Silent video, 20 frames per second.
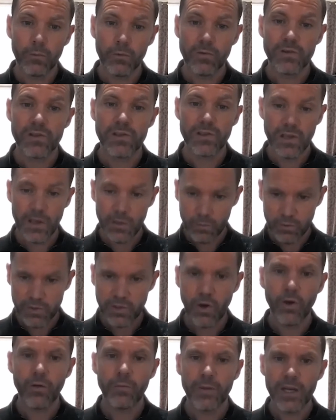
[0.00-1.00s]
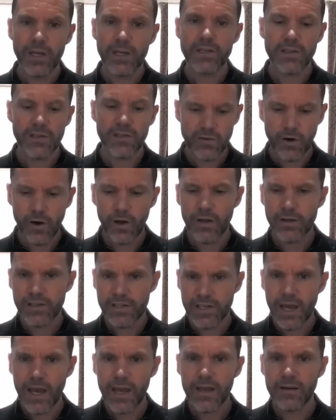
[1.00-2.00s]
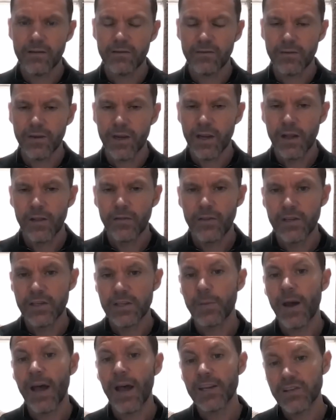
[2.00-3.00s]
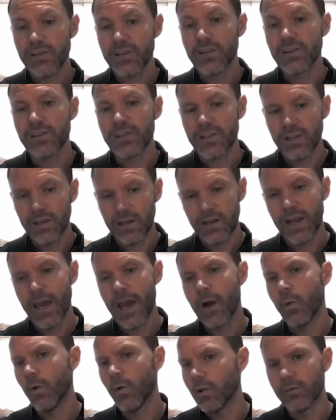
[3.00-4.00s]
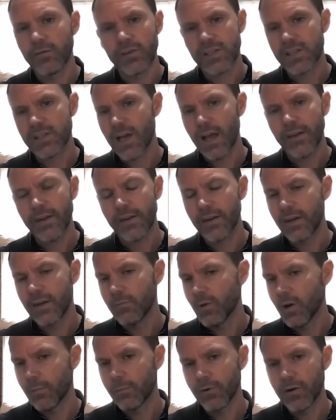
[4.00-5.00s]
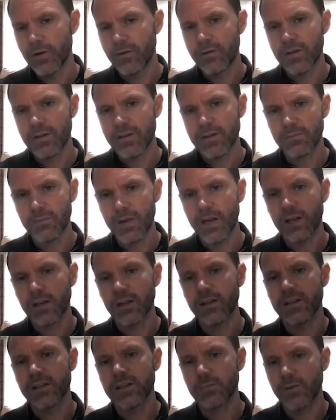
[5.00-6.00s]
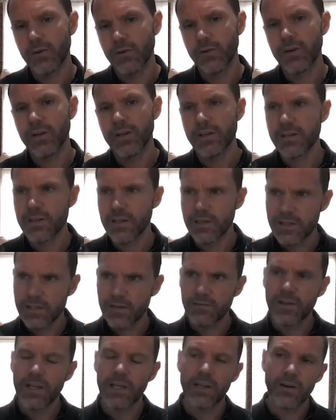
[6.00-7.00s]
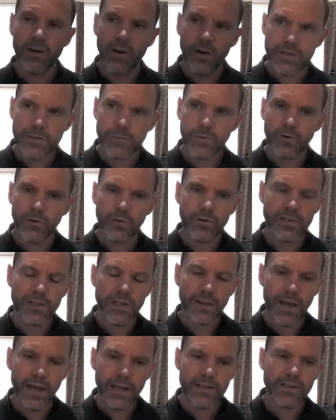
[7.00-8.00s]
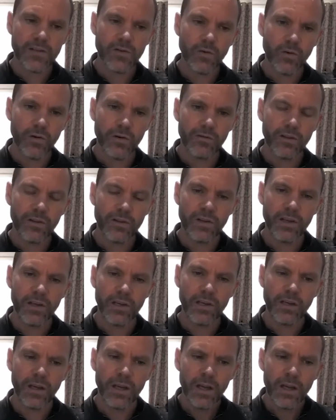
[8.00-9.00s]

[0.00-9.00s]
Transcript: was on me to try and save these patients that now all of a sudden, in my previous medical experience in civilian hospitals and that sort of a thing,